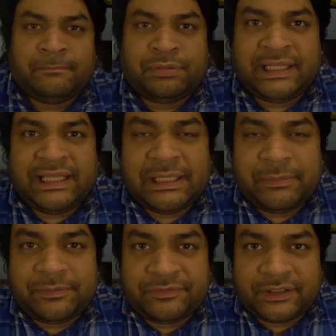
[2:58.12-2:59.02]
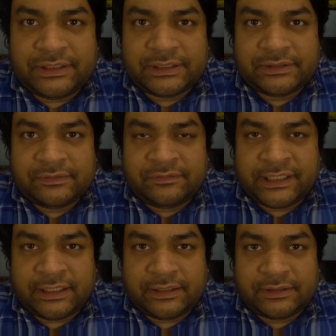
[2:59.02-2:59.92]
Play him up front,
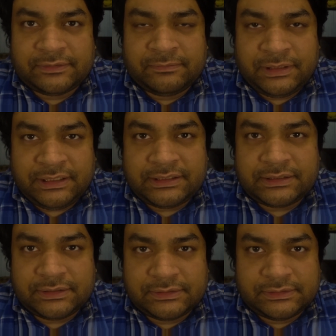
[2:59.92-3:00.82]
Frank, please.